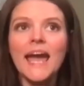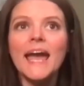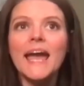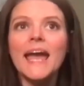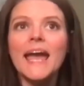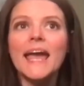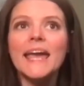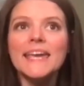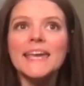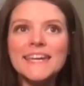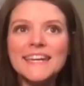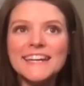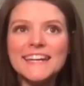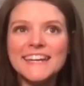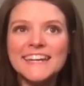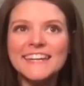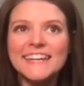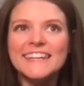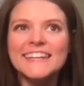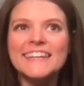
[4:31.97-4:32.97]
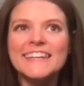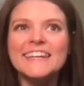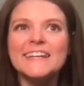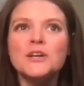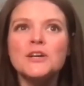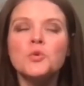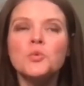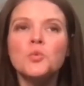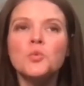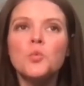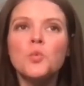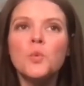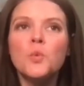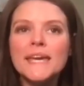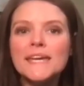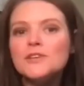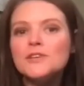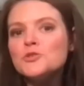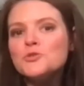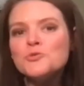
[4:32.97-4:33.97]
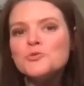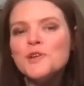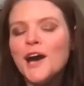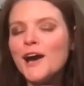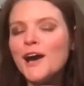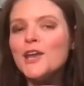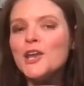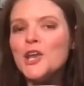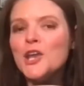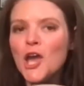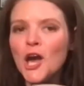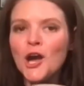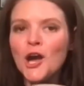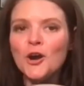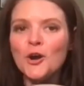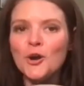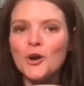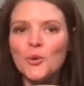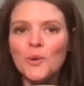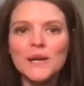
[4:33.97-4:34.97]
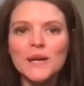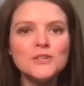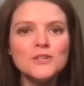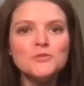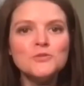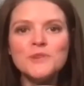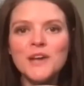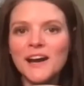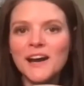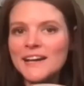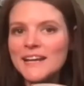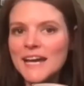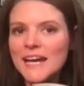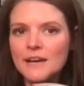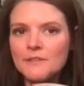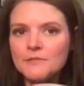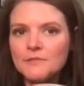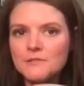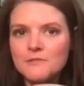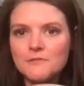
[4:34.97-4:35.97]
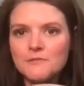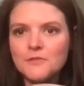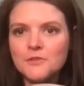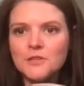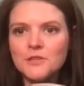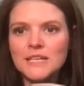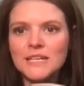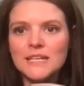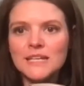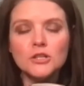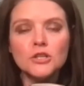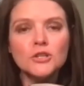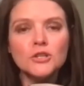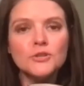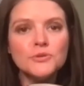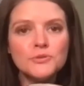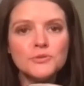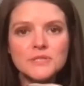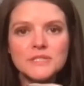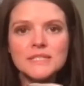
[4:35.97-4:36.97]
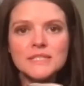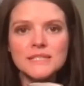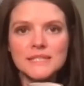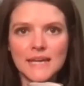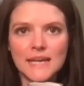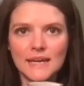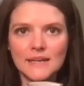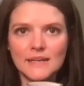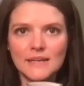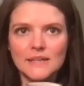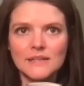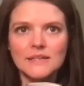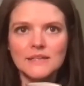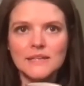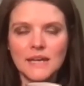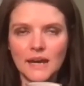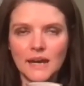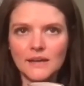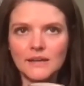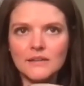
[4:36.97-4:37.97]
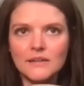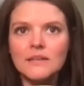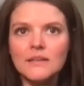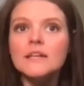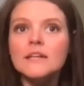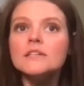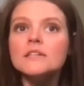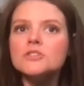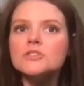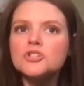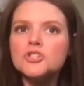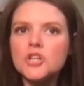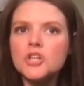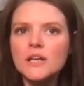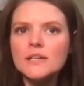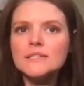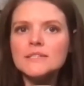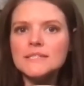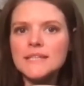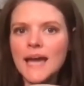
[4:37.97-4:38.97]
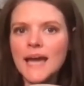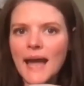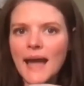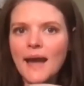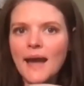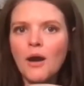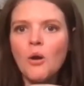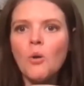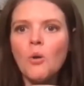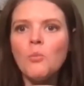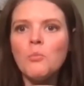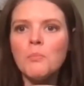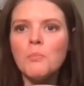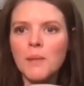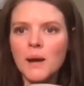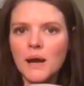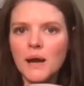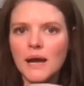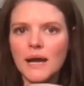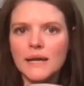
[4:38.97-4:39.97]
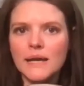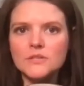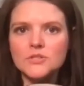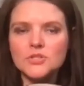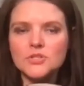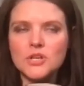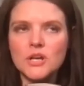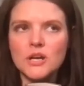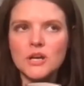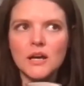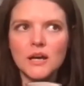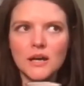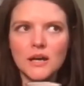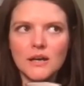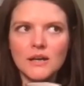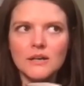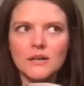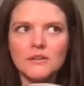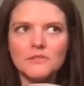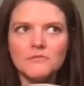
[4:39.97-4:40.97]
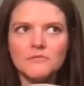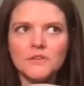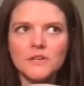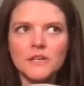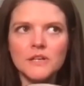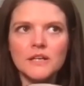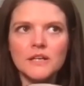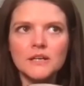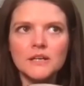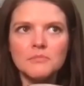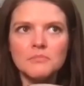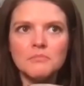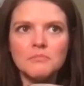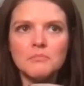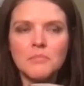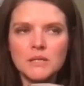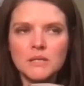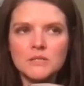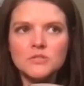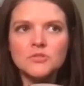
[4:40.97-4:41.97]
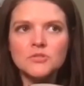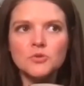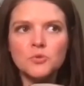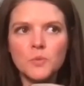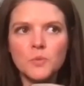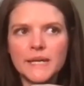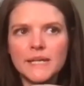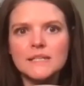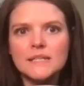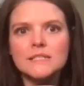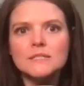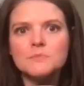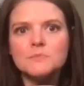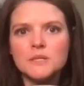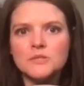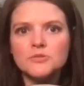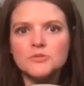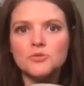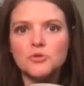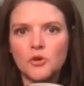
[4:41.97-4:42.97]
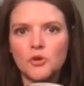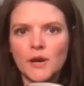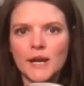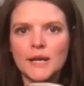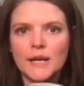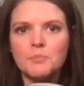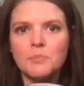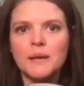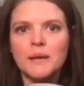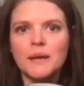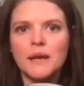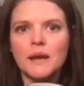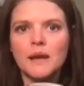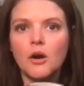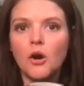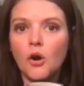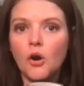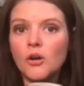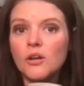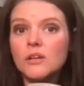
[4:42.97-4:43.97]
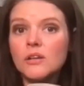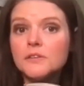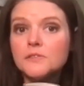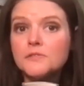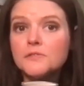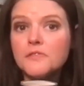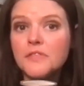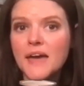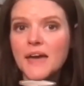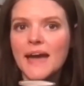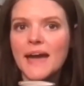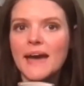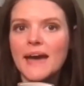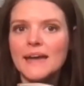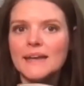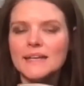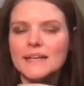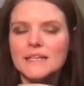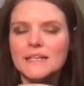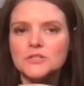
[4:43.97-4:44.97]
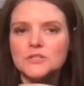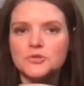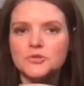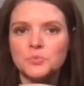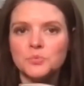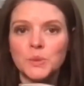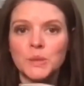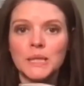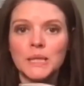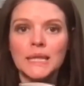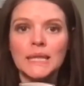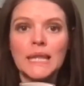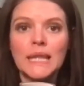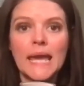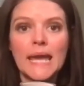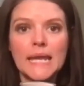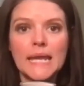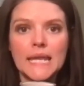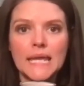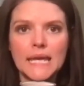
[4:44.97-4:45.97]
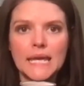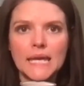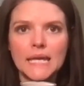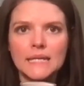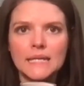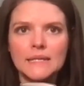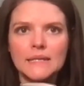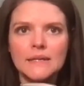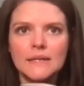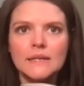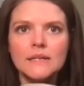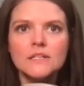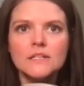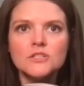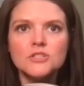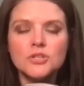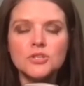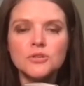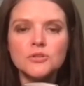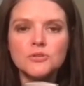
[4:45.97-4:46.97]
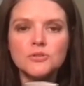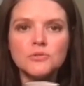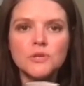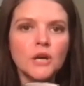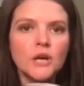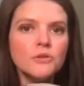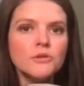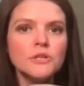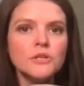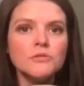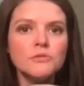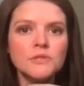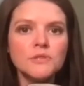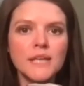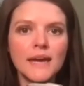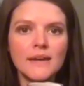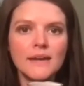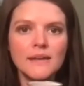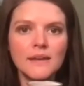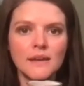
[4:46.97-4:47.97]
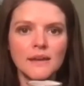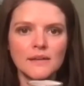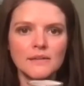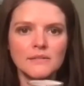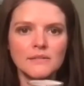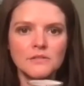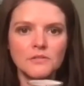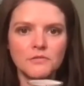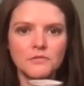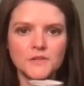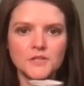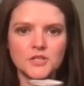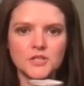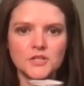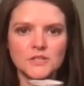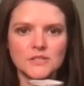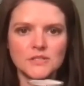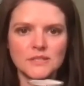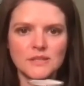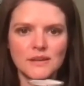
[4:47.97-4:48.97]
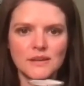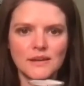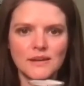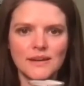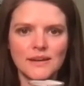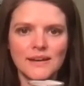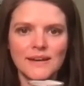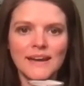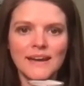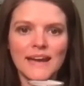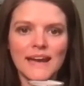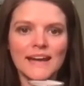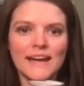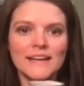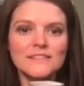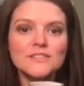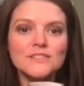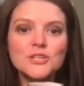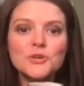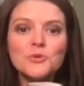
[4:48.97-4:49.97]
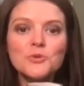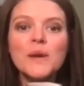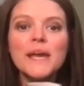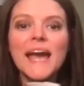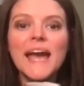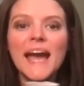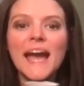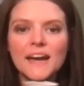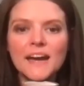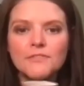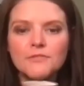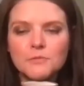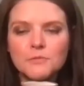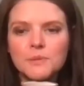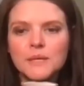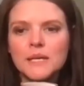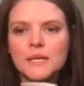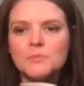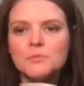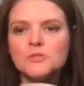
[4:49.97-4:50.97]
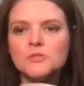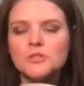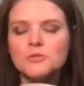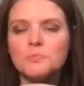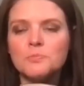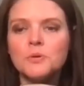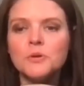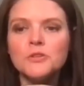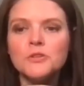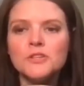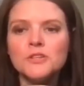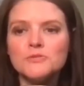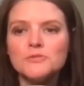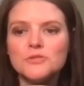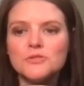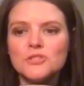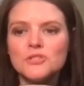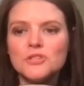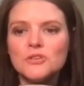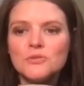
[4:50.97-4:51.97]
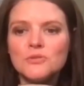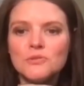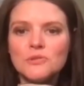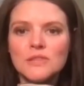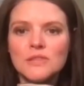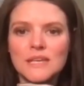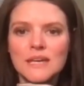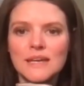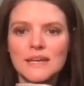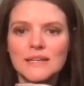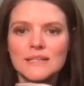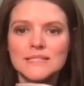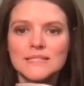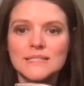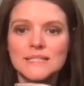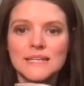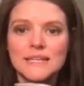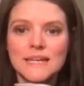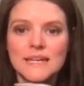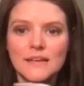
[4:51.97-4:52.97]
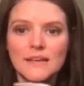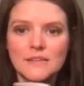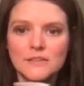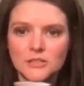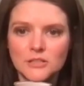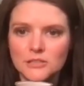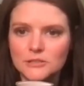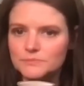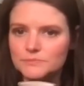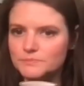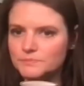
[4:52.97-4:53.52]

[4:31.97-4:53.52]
and we do not know and do not have it fully elucidated yet just how much of muscle weakness, muscle cramping, all of that is related to CoQ10 deficiency. And so we have to be able to put those two things together.